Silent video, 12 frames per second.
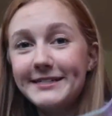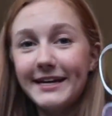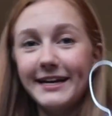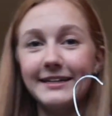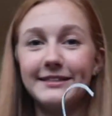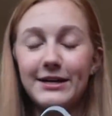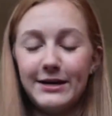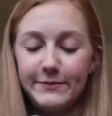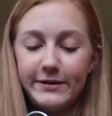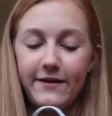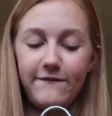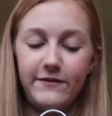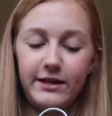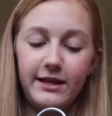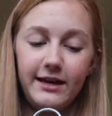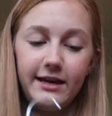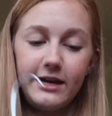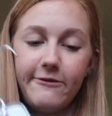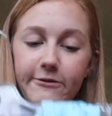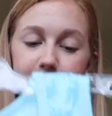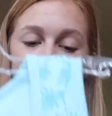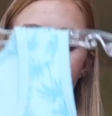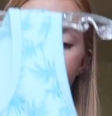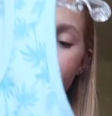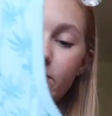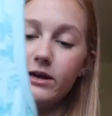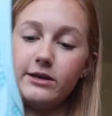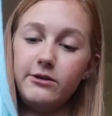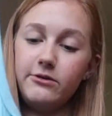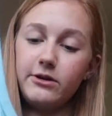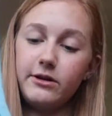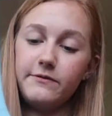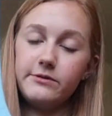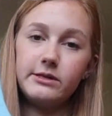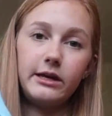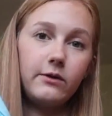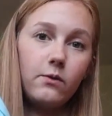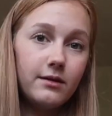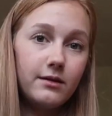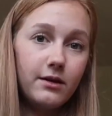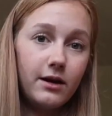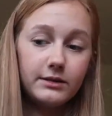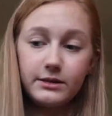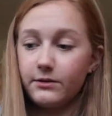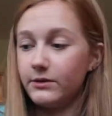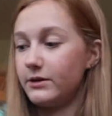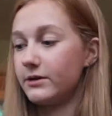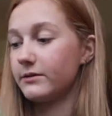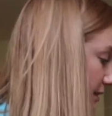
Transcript: tank top, but I feel like it would be way cuter if it was like not so long.